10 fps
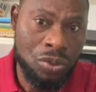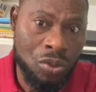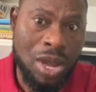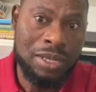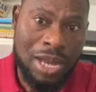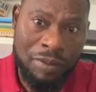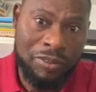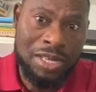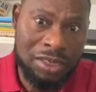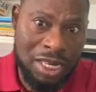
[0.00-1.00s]
to look at
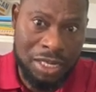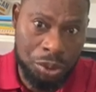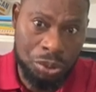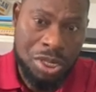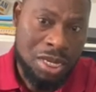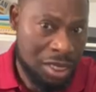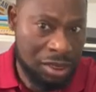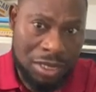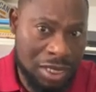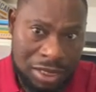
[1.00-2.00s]
after this lecture. This
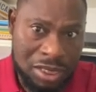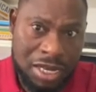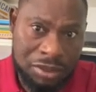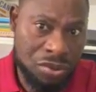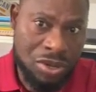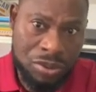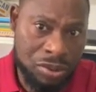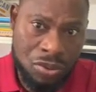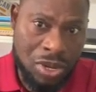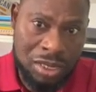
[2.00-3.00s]
is our next lecture. We're going
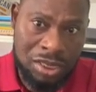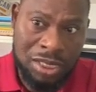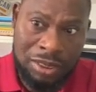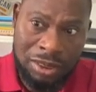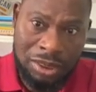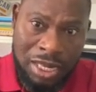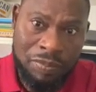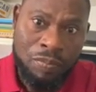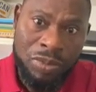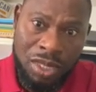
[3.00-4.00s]
to look at it. As I said,
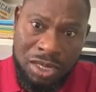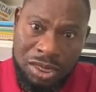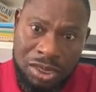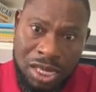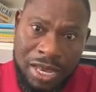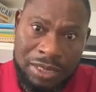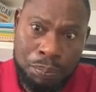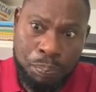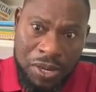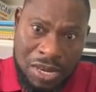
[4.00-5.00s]
it is
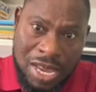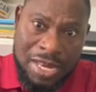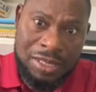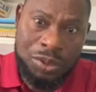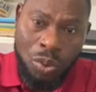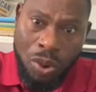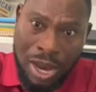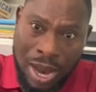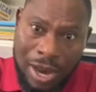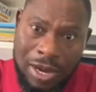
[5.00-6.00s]
expedient
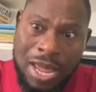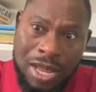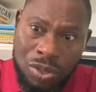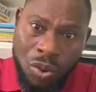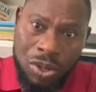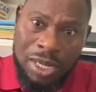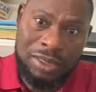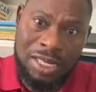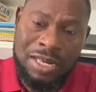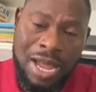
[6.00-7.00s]
to
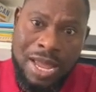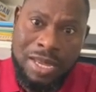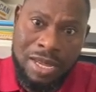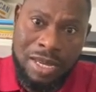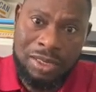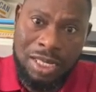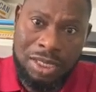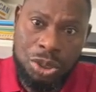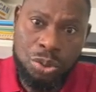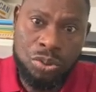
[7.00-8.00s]
understand IAS
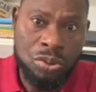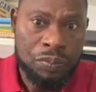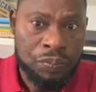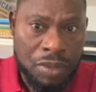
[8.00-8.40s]
32